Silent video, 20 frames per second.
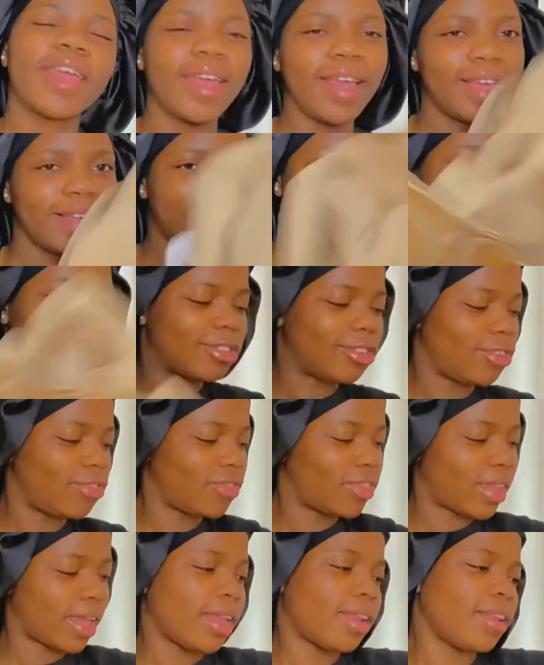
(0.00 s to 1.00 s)
8 out of
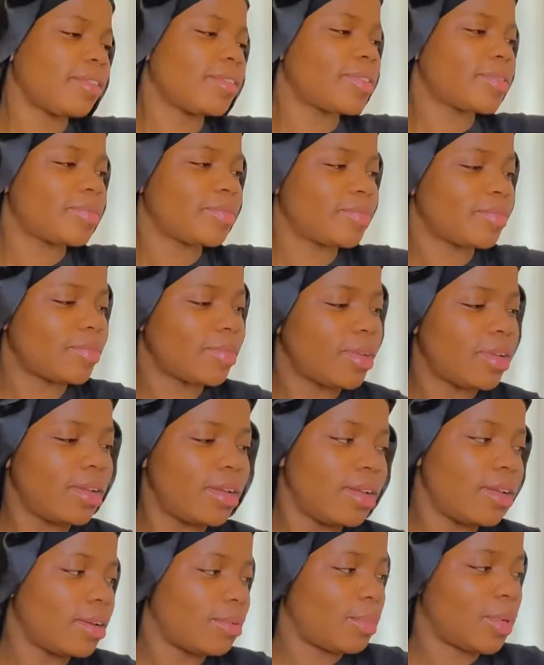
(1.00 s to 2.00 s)
10
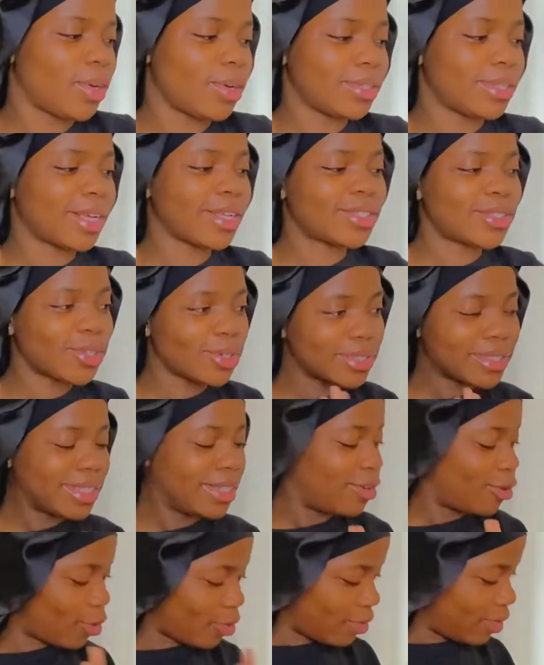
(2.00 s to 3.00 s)
because I just
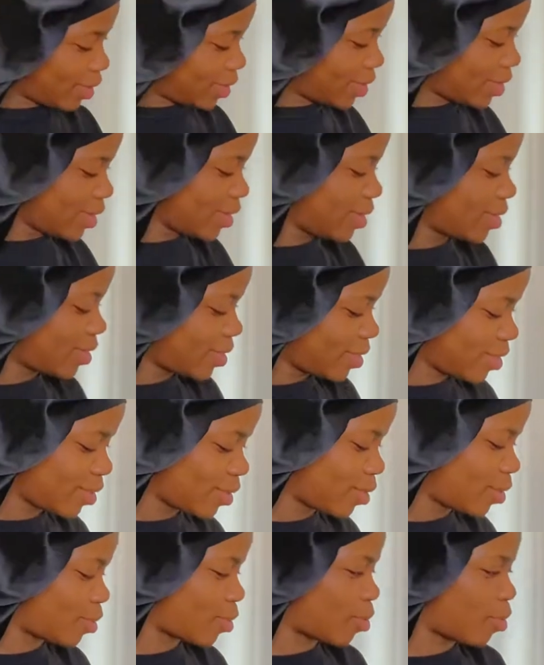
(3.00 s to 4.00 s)
love it.
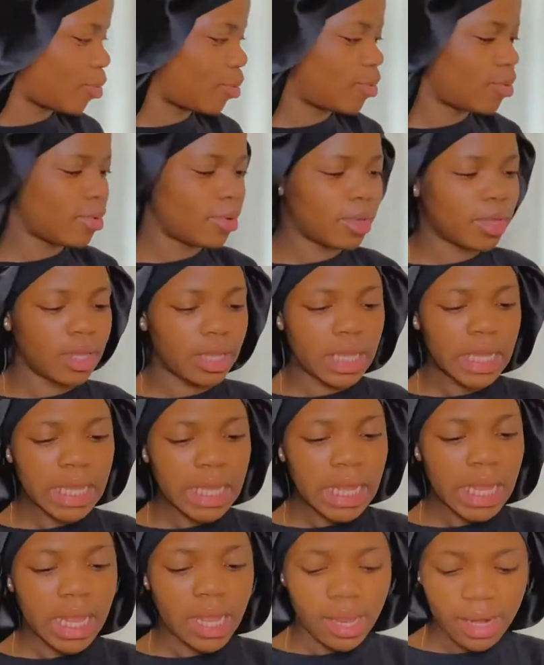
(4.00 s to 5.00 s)
So,
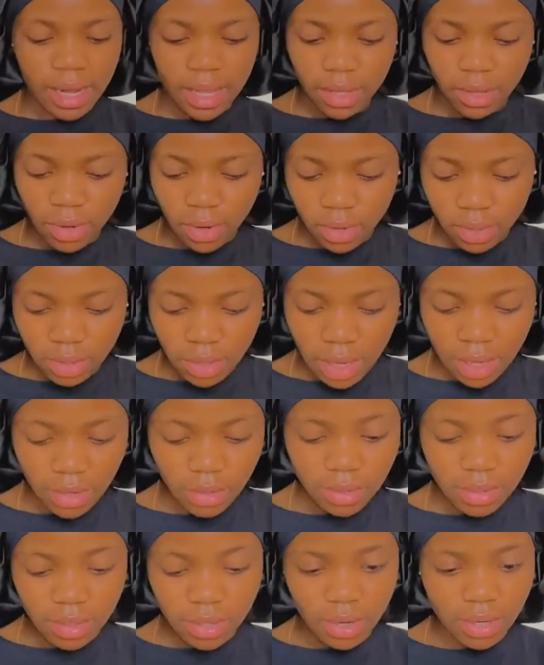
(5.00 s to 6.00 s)
and I
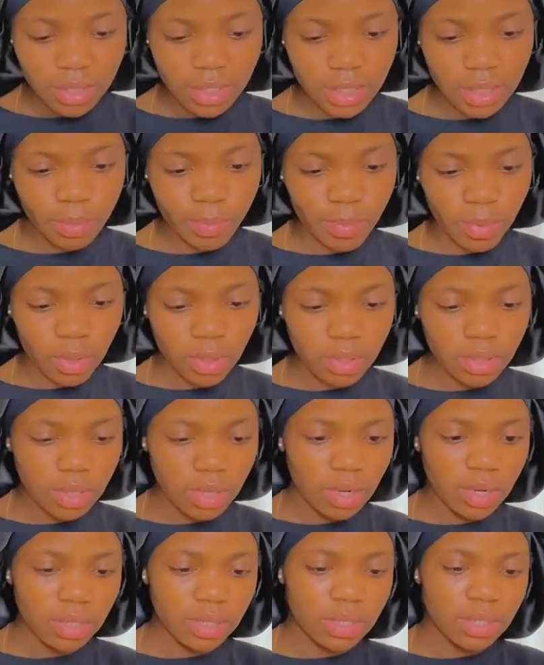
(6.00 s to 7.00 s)
also got these sports
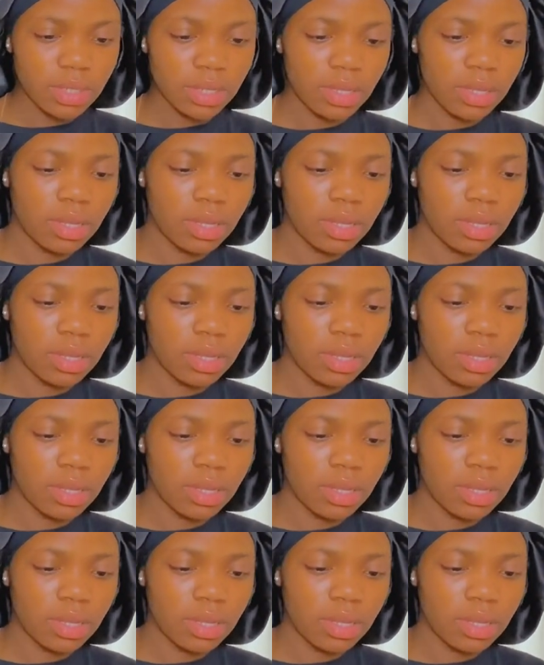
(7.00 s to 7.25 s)
socks.